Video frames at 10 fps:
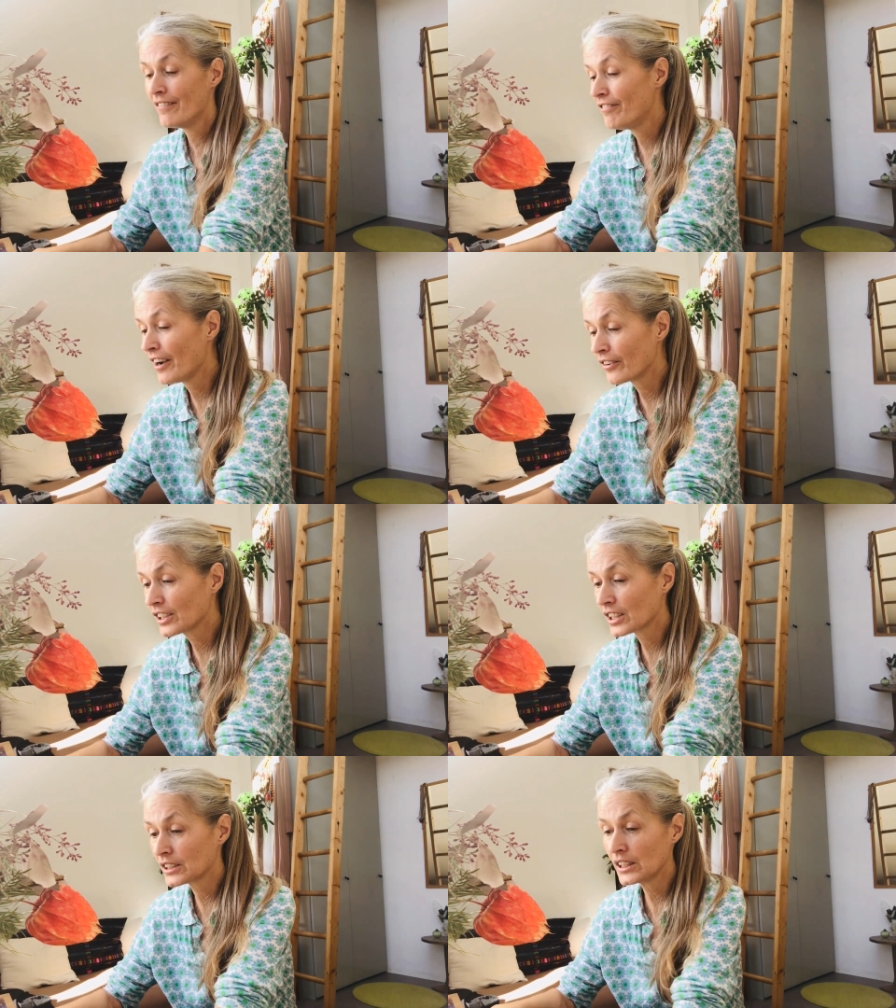
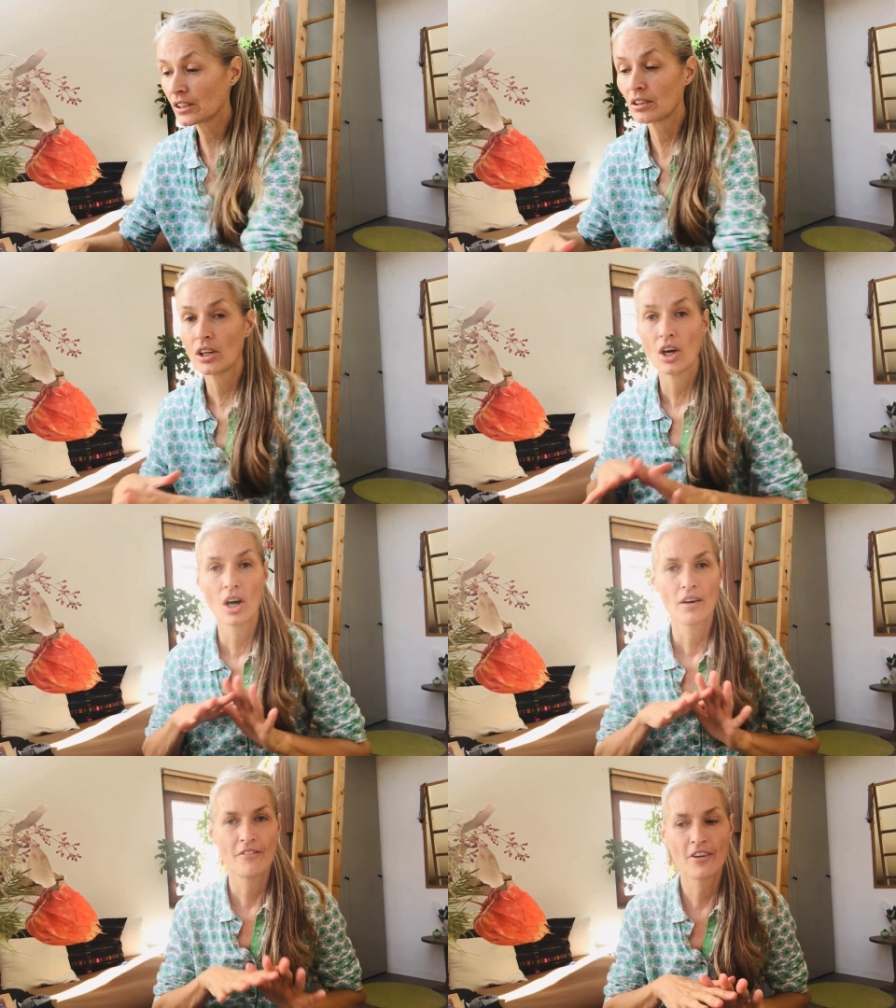Very clear,
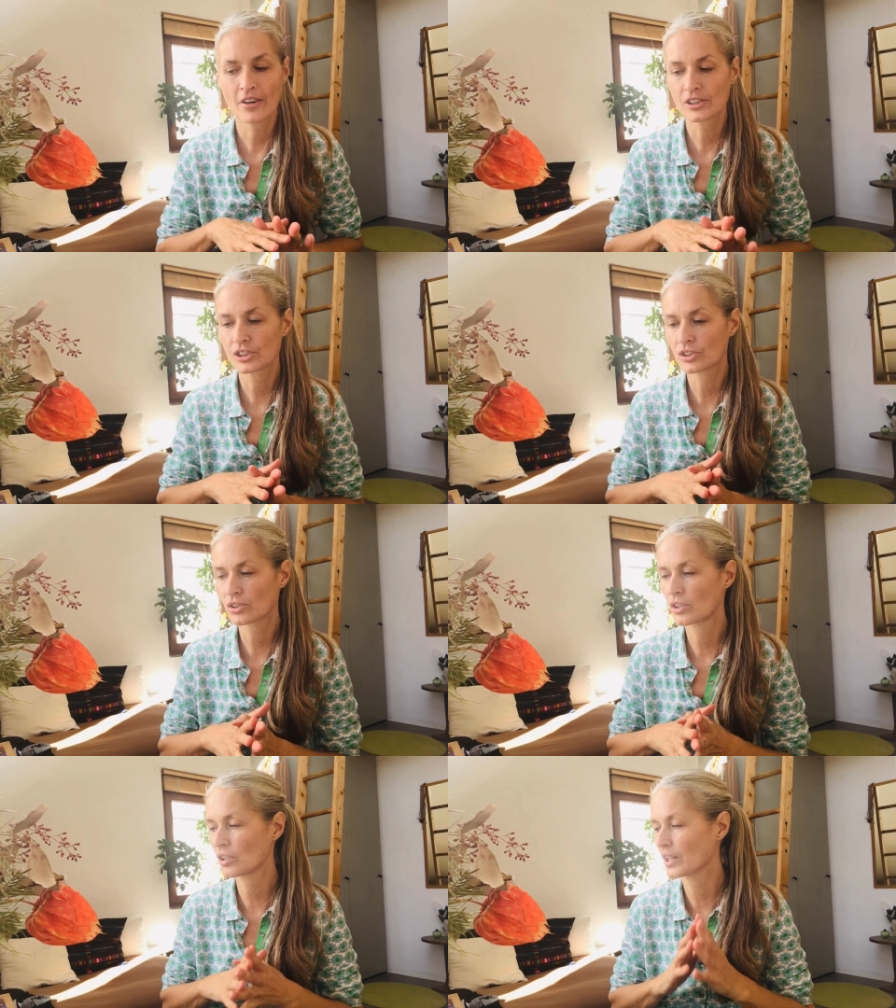very
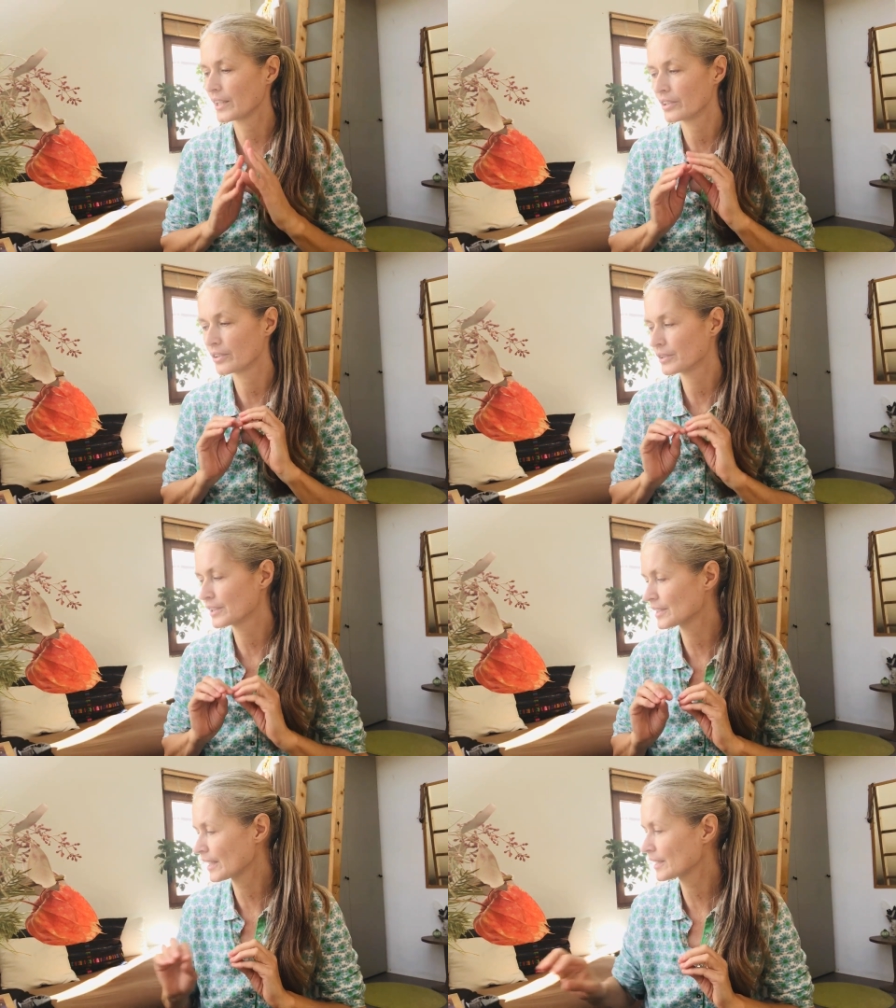strong. I know
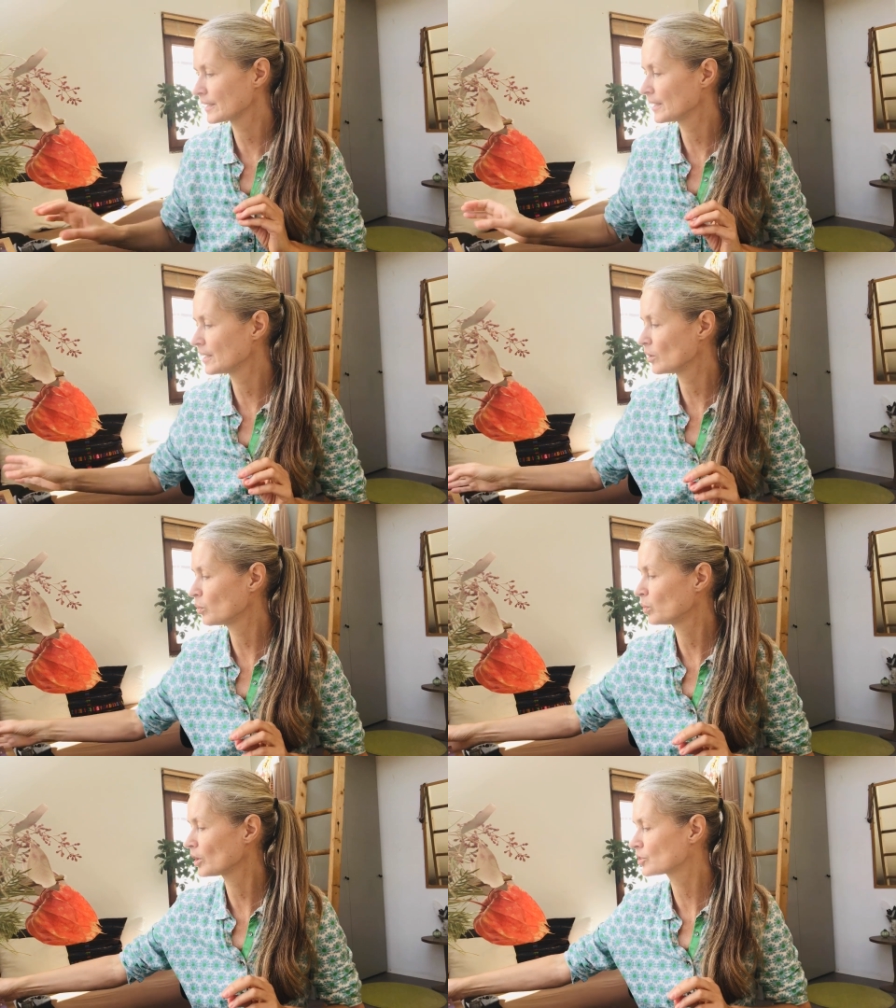exactly
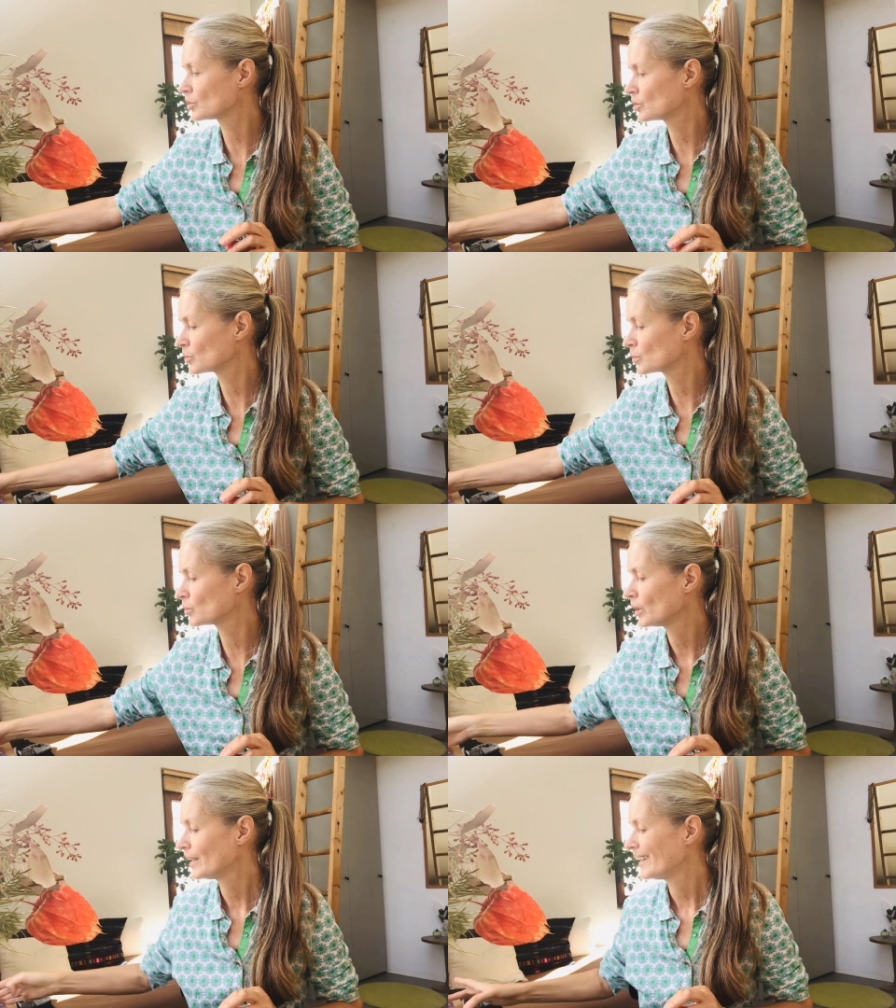what to
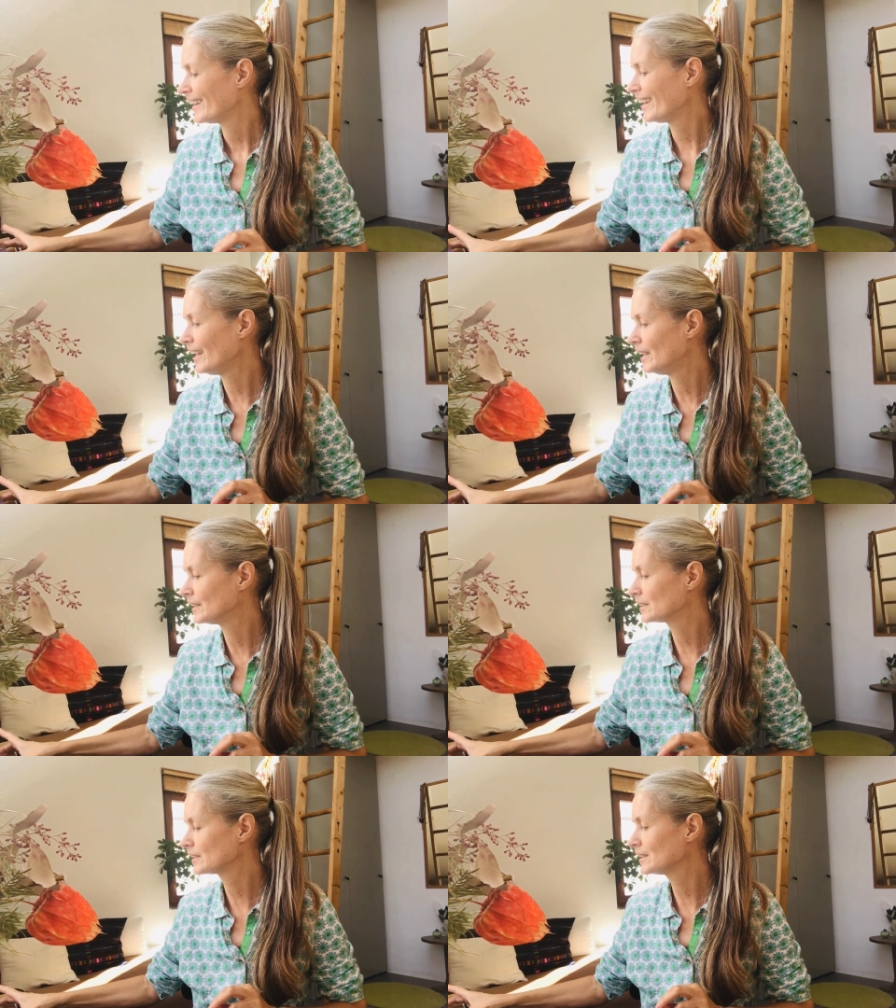do.
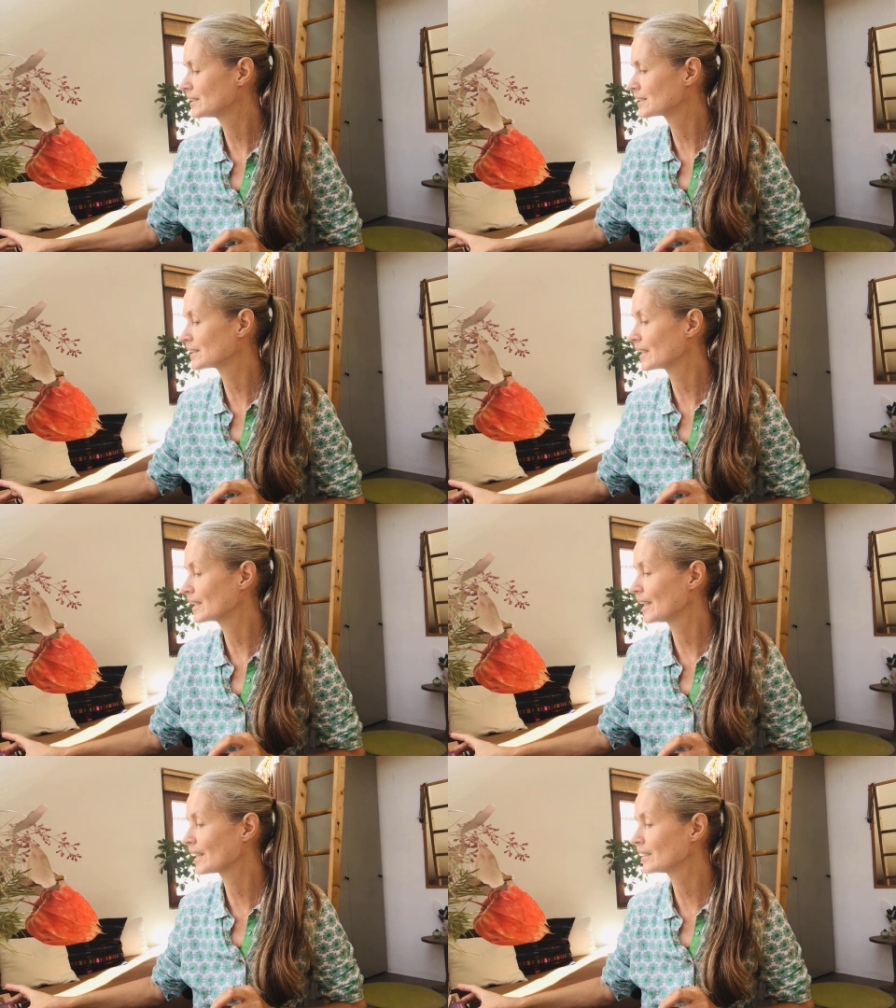And it's
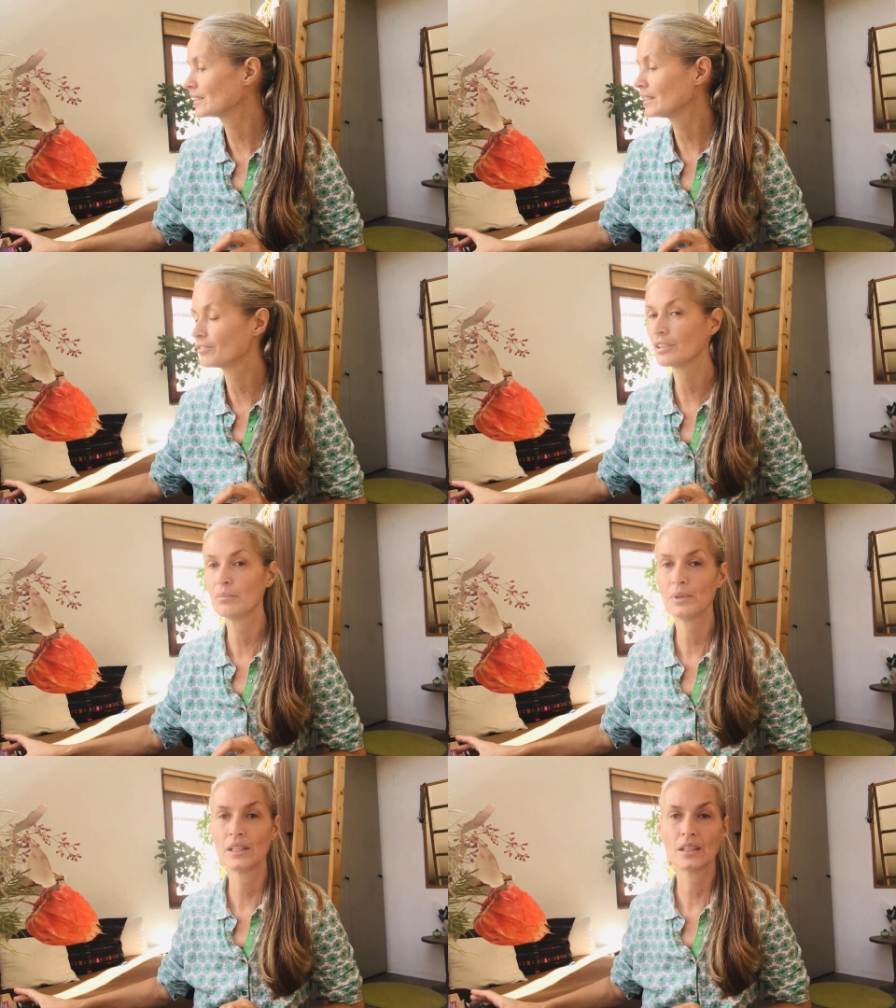again
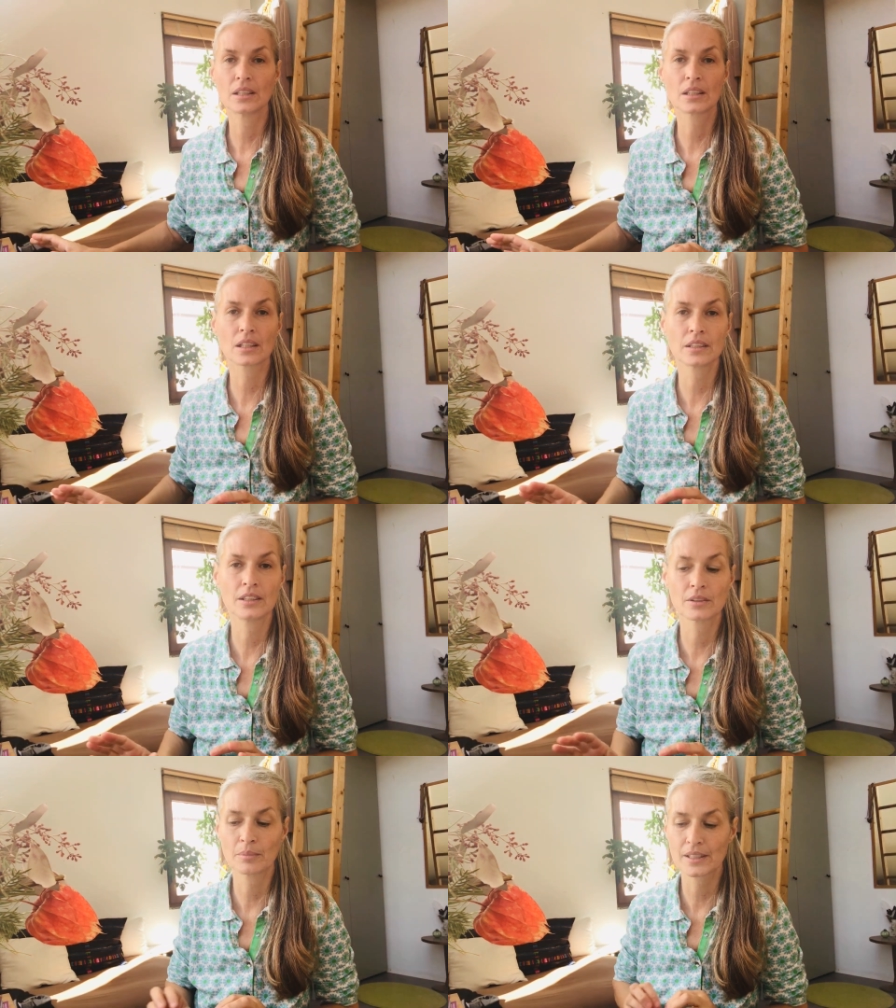giving me a
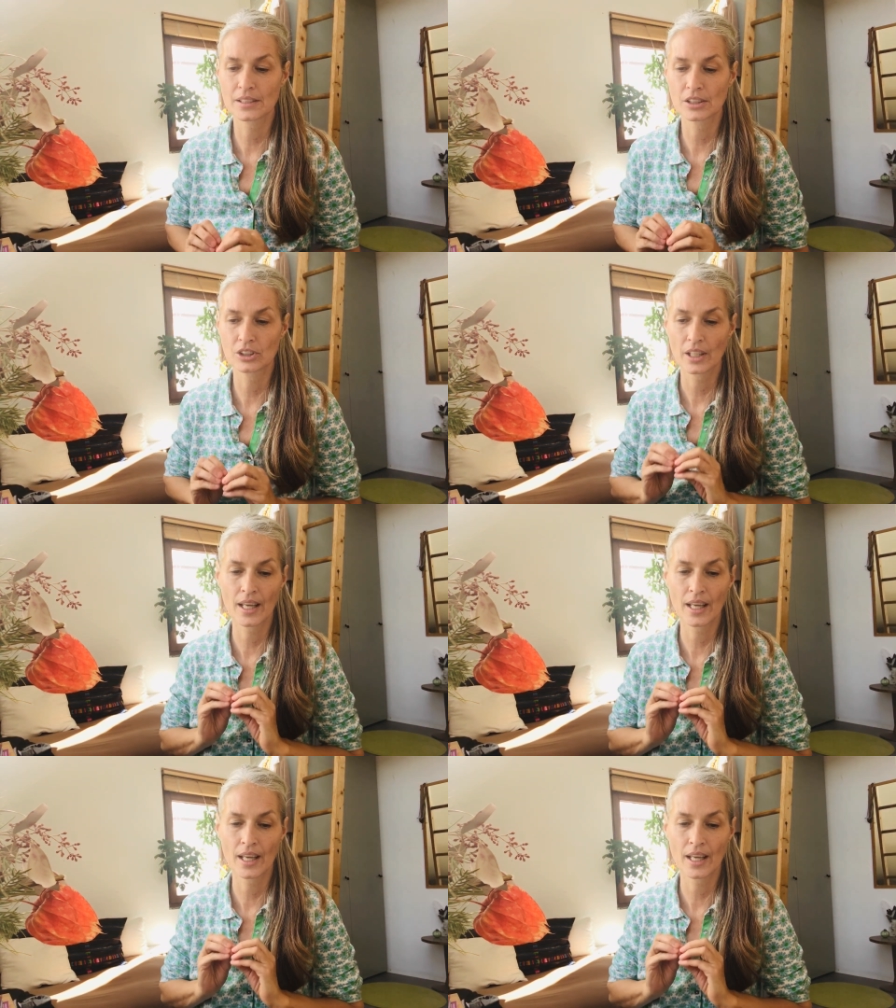clear message.